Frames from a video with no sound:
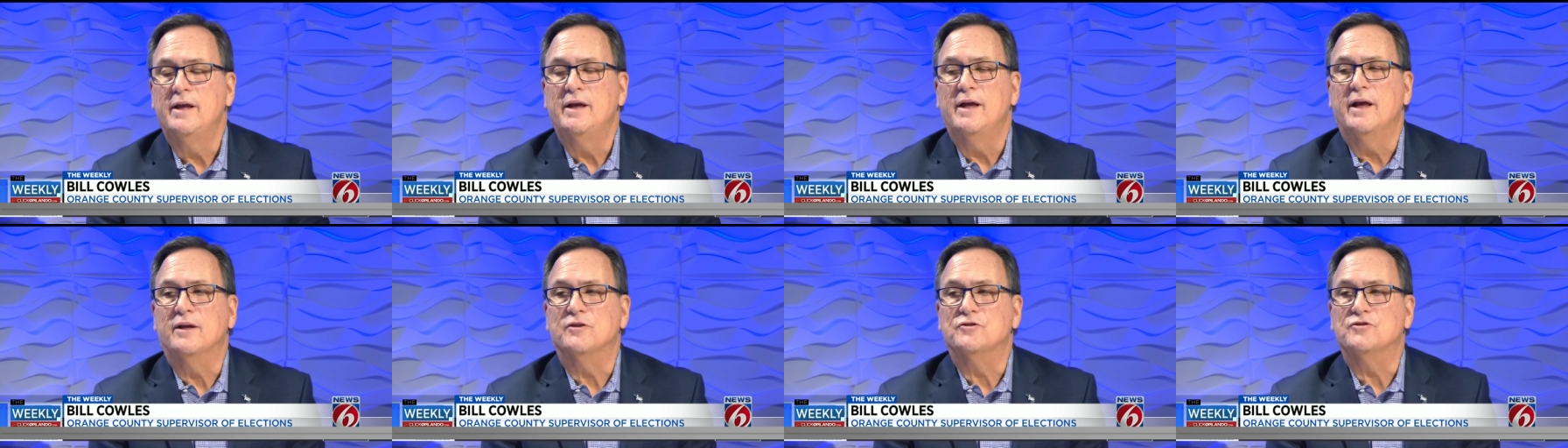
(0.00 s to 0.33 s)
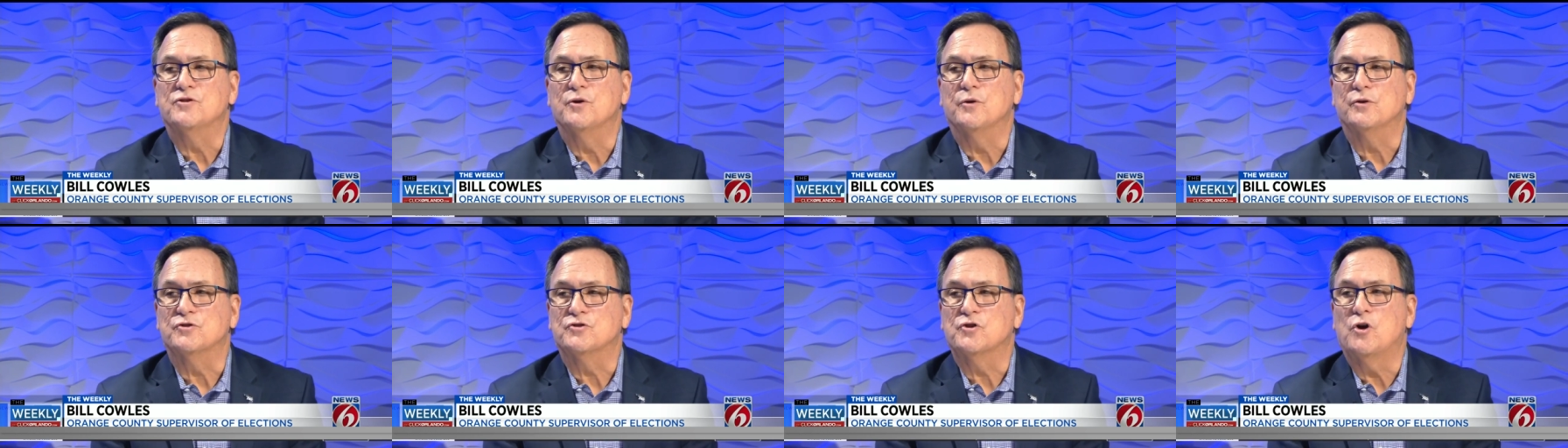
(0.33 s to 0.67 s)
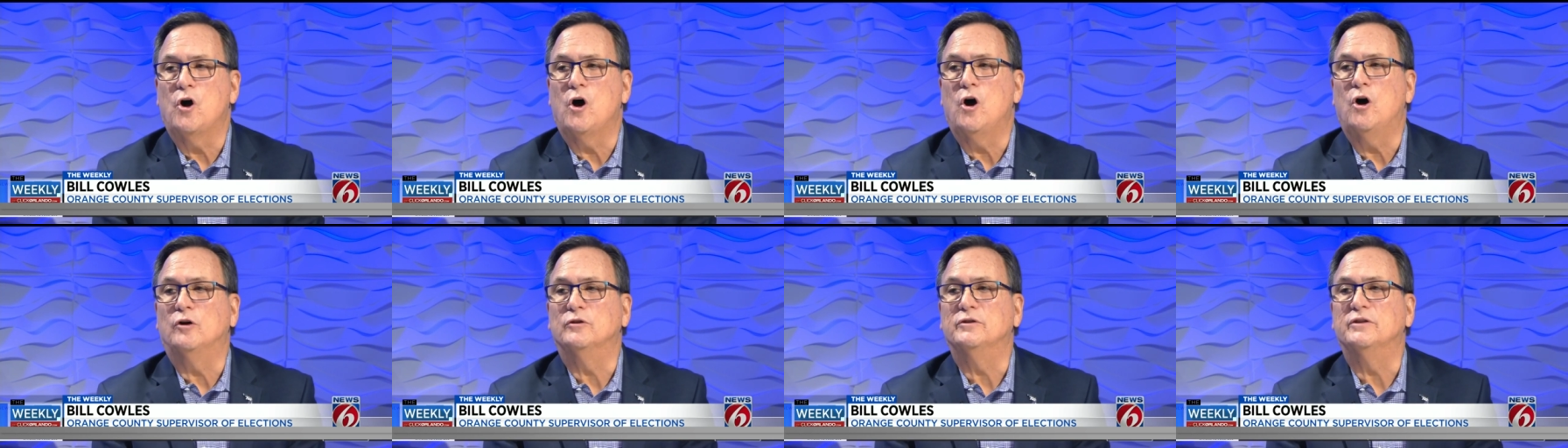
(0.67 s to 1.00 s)
and so it's
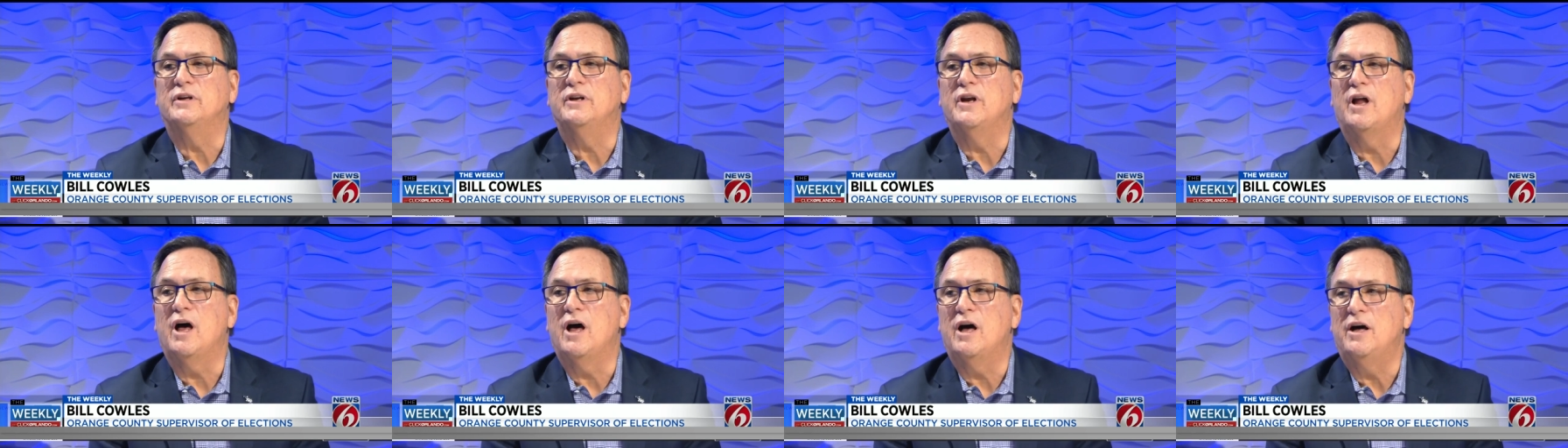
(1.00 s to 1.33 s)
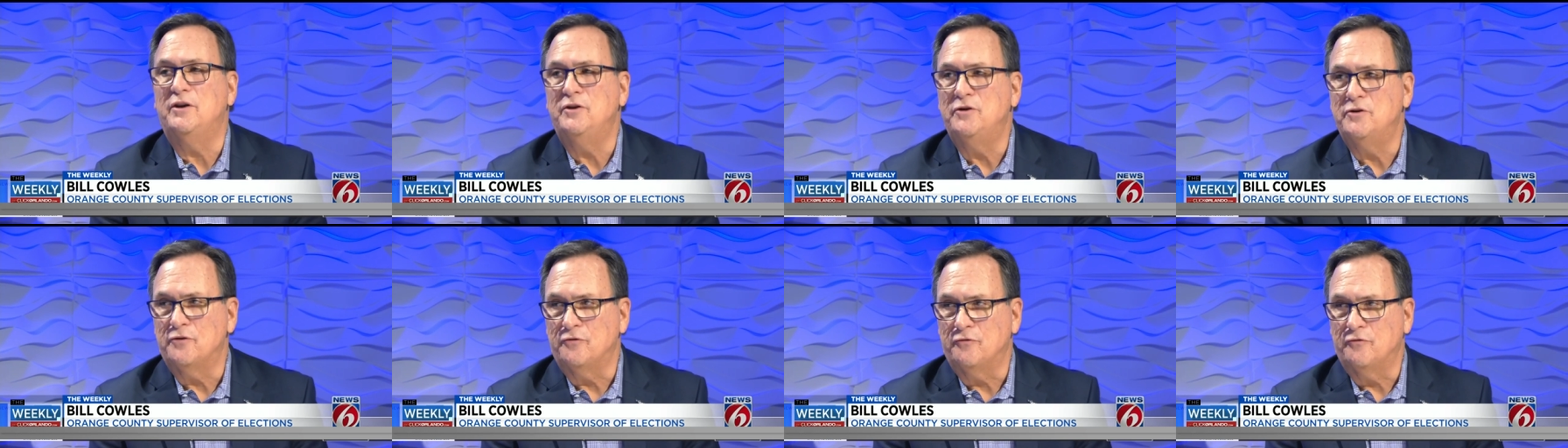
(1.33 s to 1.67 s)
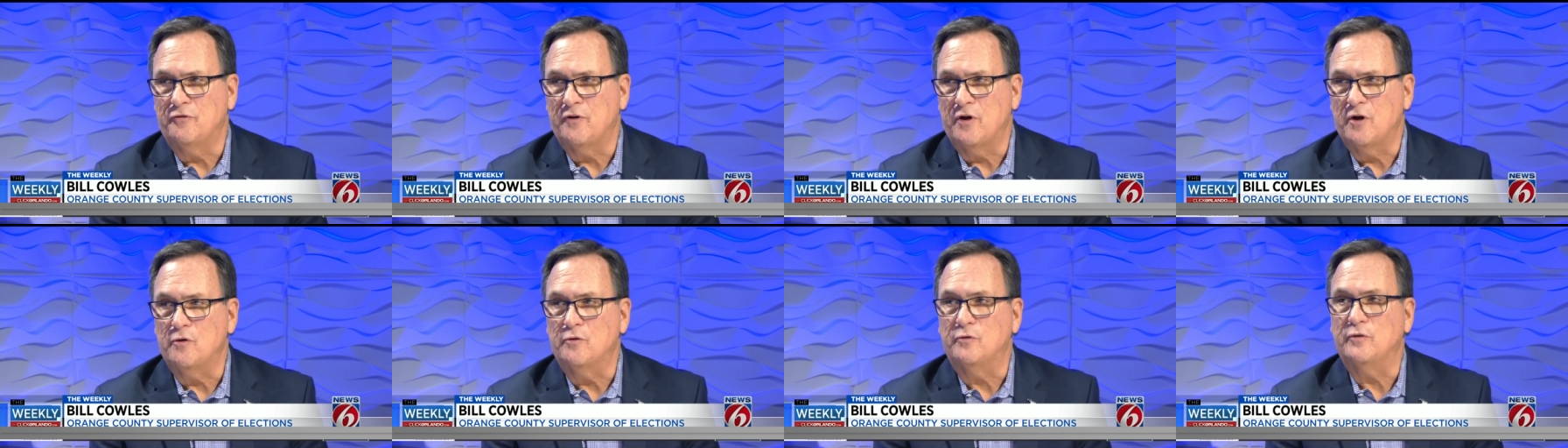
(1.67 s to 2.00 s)
called an
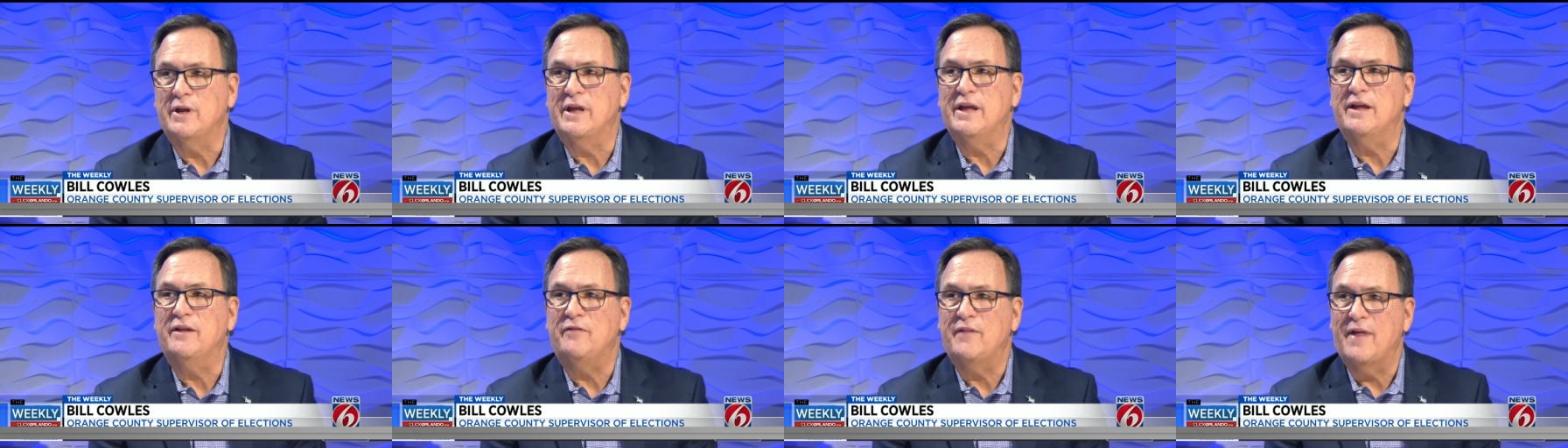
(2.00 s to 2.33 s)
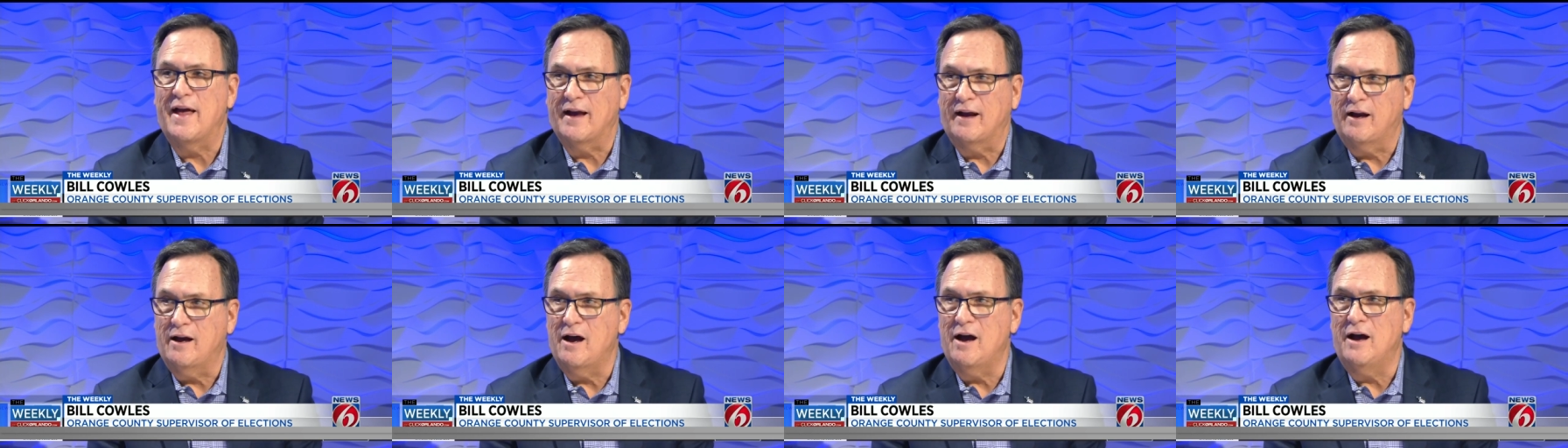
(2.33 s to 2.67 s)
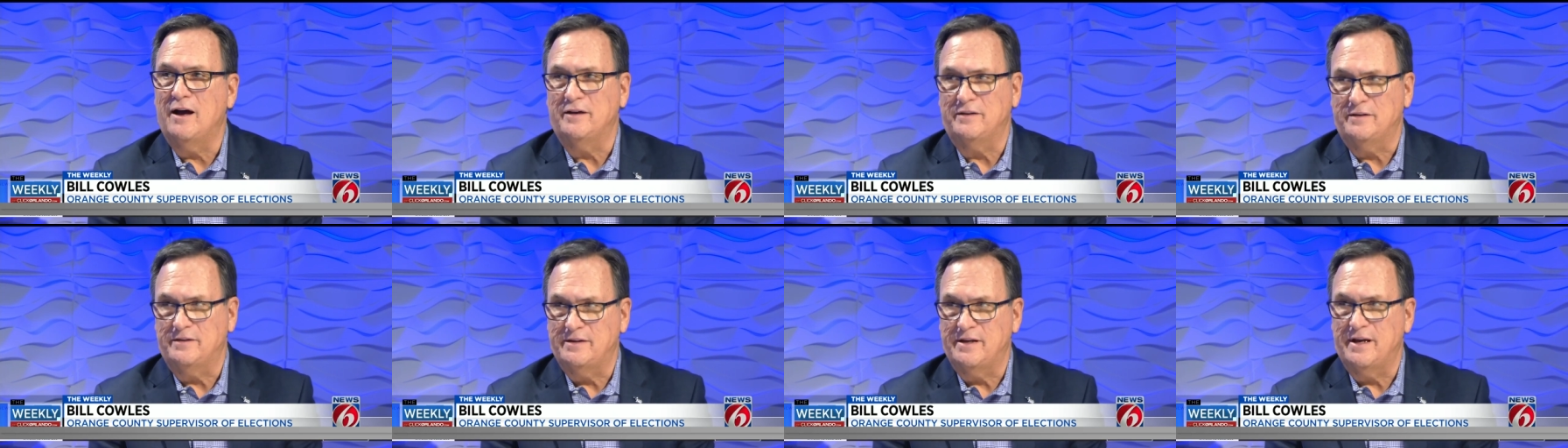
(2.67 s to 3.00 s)
undervote mm-hmm. in that
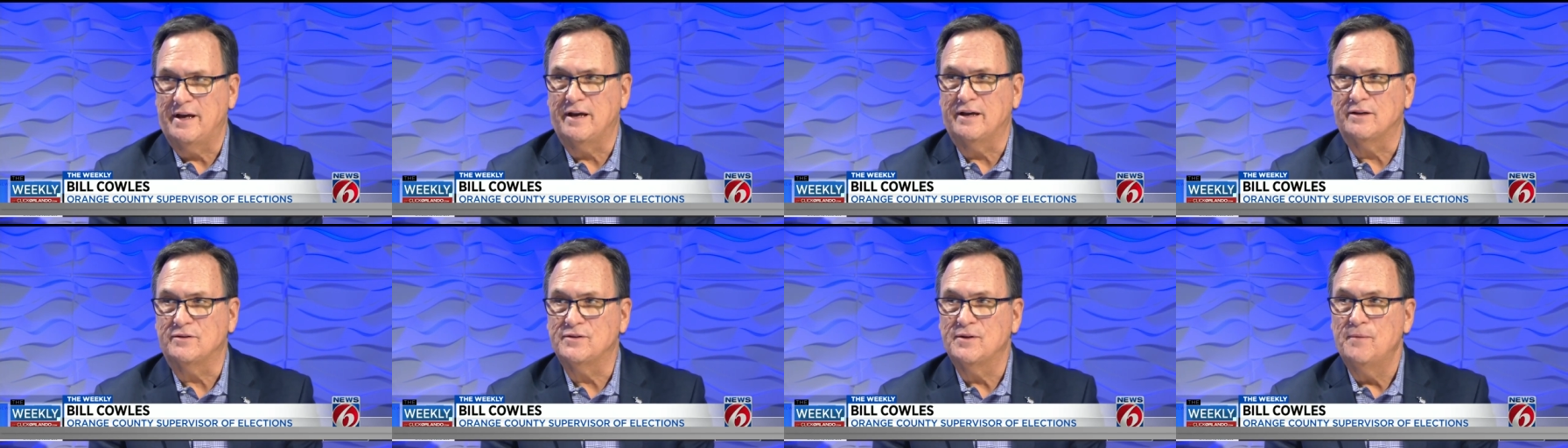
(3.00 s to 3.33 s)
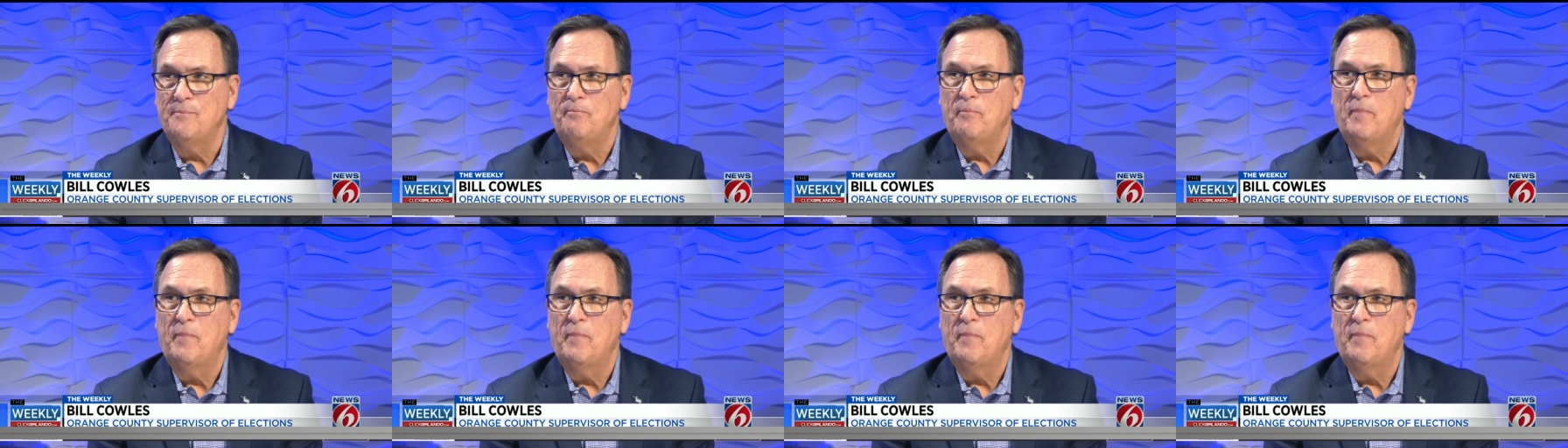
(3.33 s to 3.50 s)
contest.